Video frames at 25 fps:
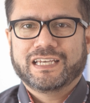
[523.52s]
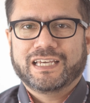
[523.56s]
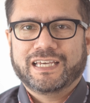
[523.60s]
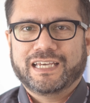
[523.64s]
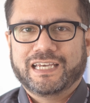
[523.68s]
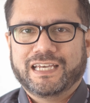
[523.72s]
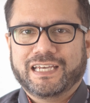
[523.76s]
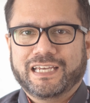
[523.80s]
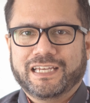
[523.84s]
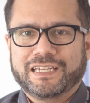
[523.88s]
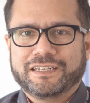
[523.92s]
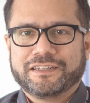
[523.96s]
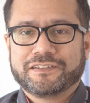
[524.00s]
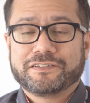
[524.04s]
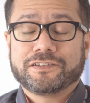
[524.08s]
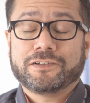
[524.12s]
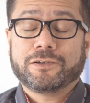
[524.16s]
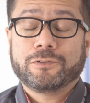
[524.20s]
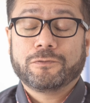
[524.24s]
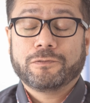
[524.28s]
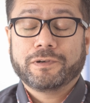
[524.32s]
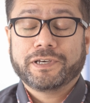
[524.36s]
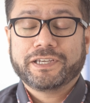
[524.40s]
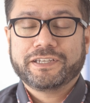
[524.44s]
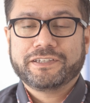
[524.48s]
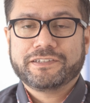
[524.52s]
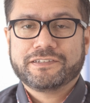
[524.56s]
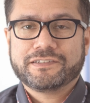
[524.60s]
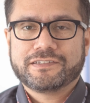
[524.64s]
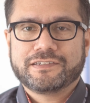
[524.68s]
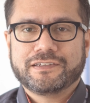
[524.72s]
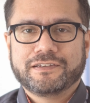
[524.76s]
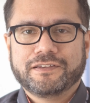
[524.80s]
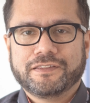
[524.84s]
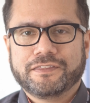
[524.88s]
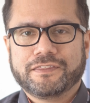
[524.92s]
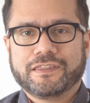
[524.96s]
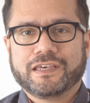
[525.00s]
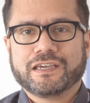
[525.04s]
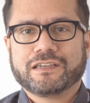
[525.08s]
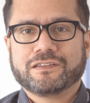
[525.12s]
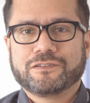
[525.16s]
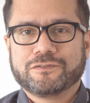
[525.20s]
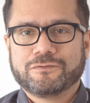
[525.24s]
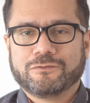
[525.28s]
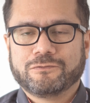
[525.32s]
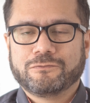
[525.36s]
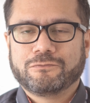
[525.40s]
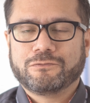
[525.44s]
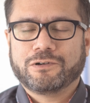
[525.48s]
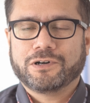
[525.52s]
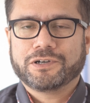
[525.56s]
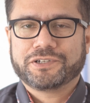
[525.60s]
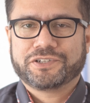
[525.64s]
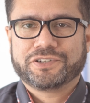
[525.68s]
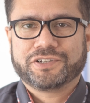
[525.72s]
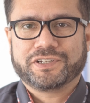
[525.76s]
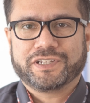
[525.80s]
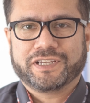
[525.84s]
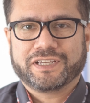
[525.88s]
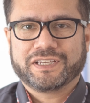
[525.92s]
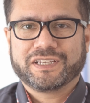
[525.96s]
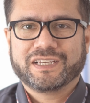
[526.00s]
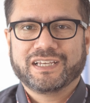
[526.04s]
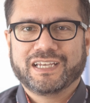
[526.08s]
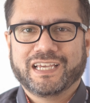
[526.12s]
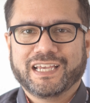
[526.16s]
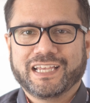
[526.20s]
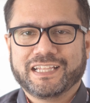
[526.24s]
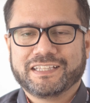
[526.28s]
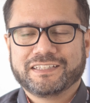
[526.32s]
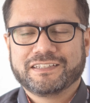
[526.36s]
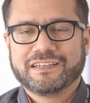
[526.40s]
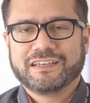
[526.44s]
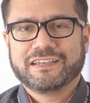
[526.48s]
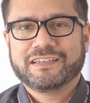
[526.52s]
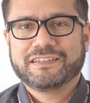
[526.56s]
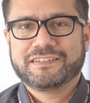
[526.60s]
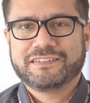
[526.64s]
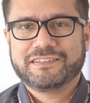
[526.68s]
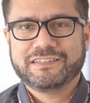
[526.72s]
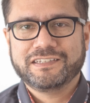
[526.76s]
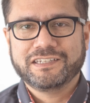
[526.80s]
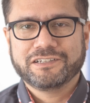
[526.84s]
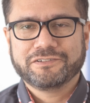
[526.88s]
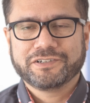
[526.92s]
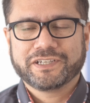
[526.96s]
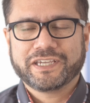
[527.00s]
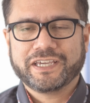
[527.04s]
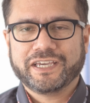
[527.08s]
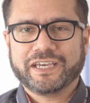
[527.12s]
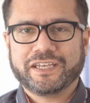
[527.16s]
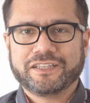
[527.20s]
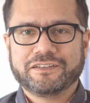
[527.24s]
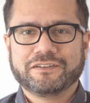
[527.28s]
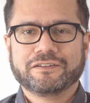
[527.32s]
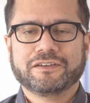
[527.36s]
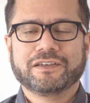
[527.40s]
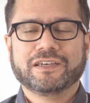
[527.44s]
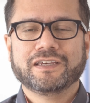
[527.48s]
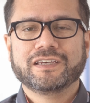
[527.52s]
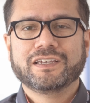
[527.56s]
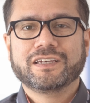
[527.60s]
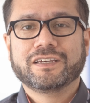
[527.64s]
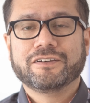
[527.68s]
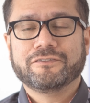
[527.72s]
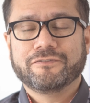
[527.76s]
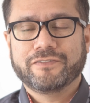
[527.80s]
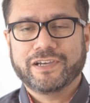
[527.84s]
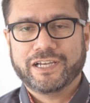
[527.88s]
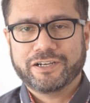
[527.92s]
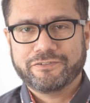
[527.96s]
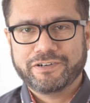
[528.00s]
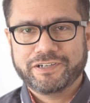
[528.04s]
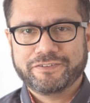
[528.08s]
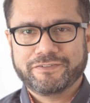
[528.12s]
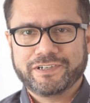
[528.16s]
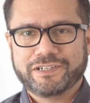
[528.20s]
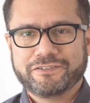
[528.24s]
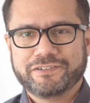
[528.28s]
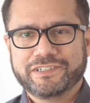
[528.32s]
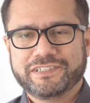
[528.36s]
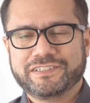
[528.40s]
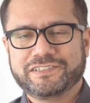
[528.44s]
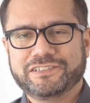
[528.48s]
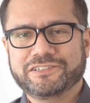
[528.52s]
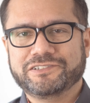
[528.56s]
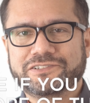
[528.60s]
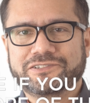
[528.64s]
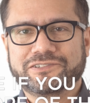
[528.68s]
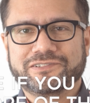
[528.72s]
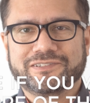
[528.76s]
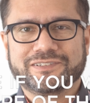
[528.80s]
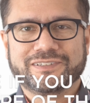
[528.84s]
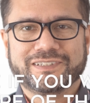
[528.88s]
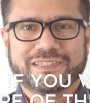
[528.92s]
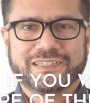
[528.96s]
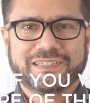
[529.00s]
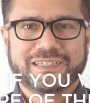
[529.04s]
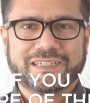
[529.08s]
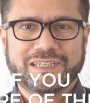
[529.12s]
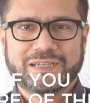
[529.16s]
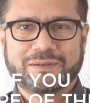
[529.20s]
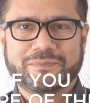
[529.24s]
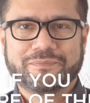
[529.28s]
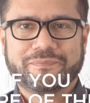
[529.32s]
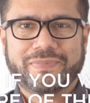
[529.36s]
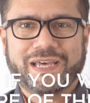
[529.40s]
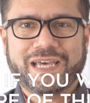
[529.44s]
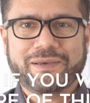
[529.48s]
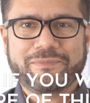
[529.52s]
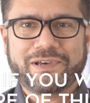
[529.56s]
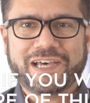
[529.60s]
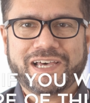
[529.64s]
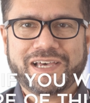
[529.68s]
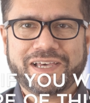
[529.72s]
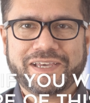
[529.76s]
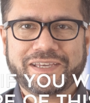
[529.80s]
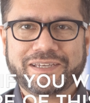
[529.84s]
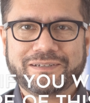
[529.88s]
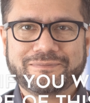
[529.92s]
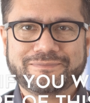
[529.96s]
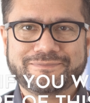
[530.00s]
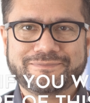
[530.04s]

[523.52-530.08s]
And as always, thanks for watching, and see you again very, very soon. Bye bye.